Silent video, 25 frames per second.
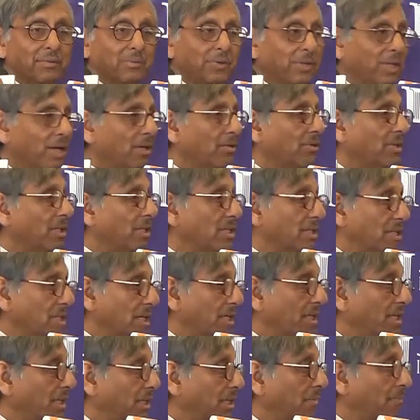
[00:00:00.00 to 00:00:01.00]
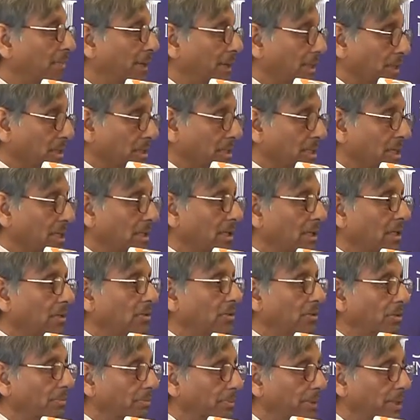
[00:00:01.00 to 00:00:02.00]
without consulting Pakistan
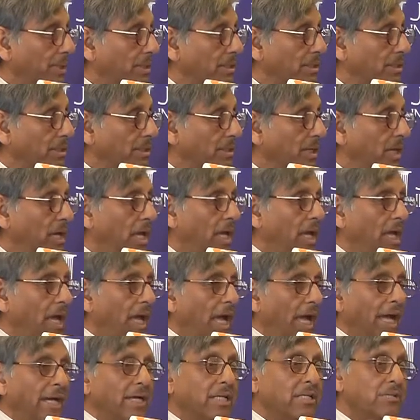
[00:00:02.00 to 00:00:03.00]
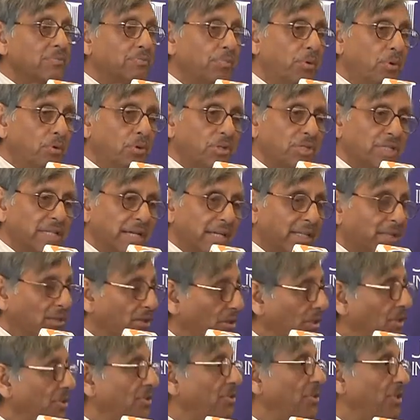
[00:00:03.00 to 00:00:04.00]
counterparts. And as both
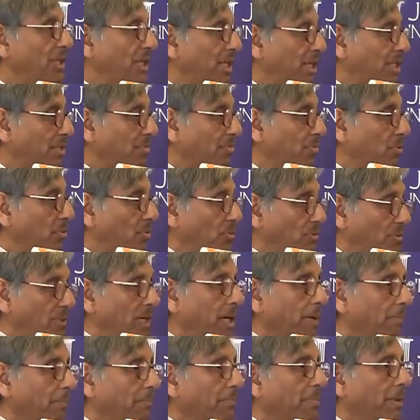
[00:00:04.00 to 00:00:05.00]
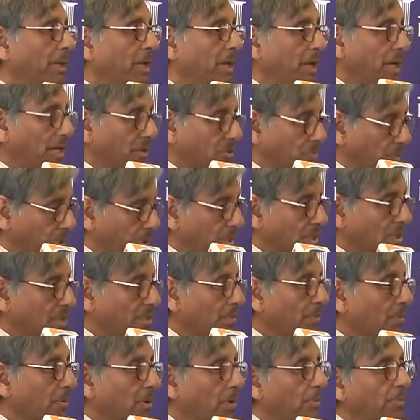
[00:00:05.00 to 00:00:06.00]
technology has moved up, as well as
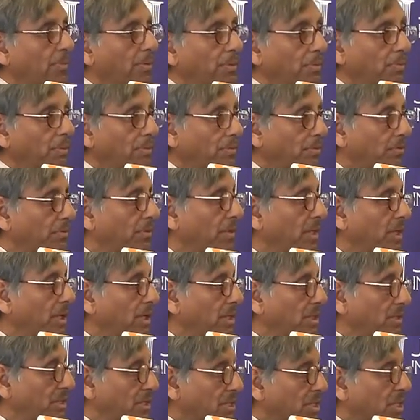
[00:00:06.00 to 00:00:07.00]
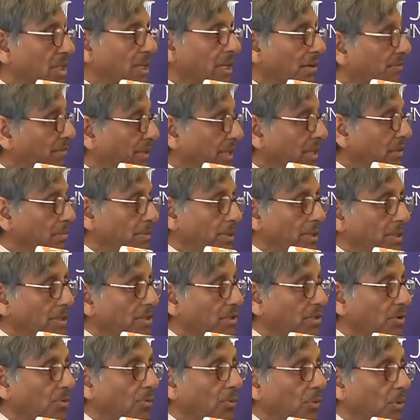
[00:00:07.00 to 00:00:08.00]
the problem of just the
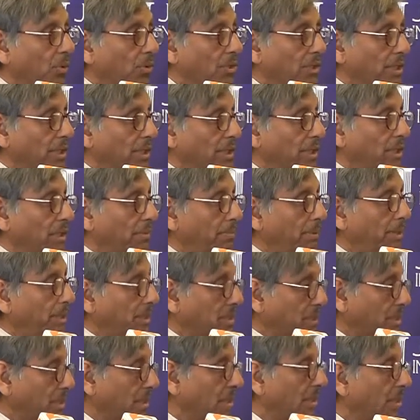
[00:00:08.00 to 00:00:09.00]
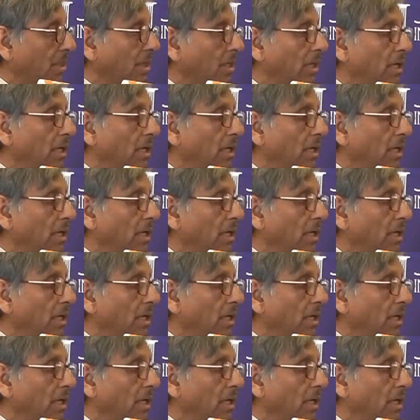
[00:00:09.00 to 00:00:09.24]
availability of water in the basin,